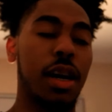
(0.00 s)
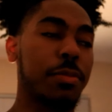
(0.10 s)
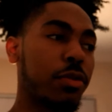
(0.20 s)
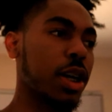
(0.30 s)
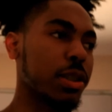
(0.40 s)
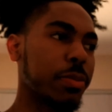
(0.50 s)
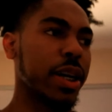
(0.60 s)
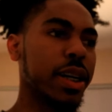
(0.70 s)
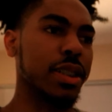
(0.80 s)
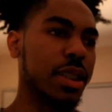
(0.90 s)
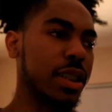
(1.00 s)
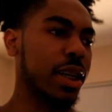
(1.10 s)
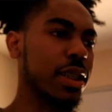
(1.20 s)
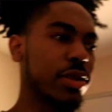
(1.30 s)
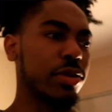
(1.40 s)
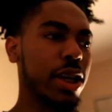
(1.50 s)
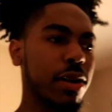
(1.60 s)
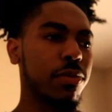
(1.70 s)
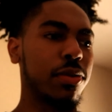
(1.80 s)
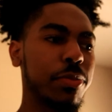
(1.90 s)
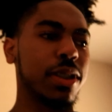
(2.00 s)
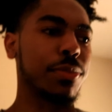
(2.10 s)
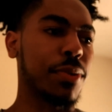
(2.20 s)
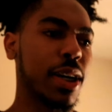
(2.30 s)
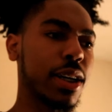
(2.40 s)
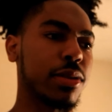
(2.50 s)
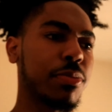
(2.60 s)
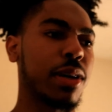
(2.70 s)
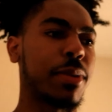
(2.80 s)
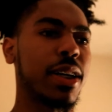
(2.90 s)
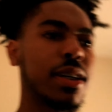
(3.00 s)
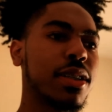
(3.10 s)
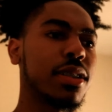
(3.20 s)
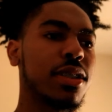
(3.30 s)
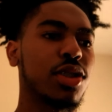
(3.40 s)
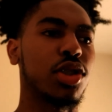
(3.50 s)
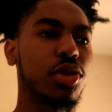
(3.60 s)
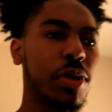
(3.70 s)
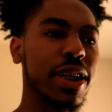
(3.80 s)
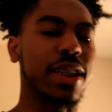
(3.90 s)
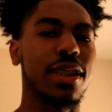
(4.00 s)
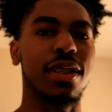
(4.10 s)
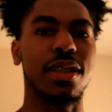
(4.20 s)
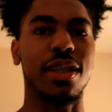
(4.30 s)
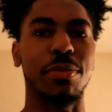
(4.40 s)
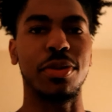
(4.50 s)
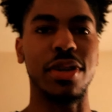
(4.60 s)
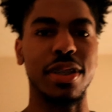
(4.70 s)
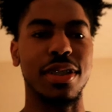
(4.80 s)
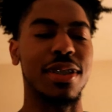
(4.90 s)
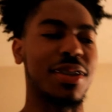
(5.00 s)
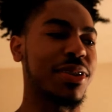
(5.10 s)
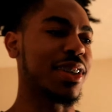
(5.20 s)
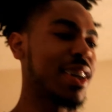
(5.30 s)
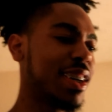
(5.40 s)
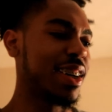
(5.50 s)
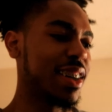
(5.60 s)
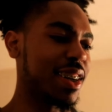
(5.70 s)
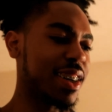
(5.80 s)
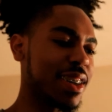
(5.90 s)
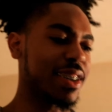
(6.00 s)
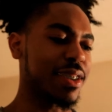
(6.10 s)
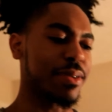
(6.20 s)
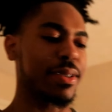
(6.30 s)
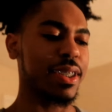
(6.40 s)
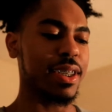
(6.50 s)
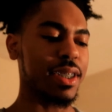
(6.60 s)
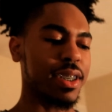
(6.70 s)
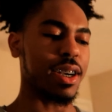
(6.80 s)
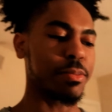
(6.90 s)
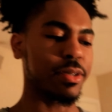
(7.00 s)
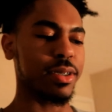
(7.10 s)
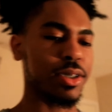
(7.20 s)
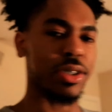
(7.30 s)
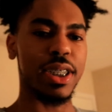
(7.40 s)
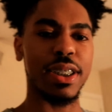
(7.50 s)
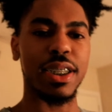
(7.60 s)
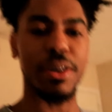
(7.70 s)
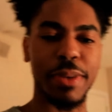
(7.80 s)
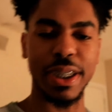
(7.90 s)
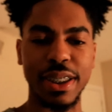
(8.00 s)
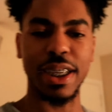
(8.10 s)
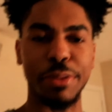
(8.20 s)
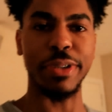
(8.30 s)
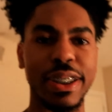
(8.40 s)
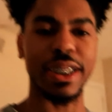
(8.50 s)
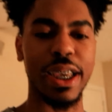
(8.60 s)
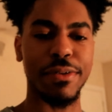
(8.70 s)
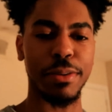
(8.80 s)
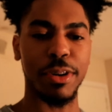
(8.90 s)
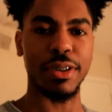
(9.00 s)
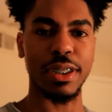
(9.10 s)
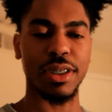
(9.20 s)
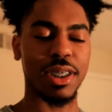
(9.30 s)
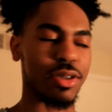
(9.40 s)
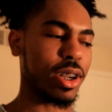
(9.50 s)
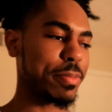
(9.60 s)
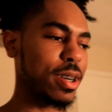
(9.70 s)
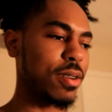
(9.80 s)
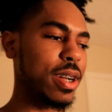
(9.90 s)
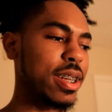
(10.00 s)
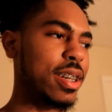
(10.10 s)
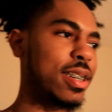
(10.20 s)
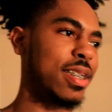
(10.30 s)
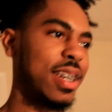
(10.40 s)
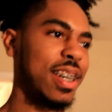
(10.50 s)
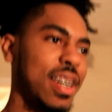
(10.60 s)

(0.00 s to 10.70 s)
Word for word: I'm gonna wash my hair tonight, so y'all won't be surprised by my shrinkage in the morning. So uh, yeah, I'm gonna try this out, man. This camera is heavy. I'm holding this on the tripod right now.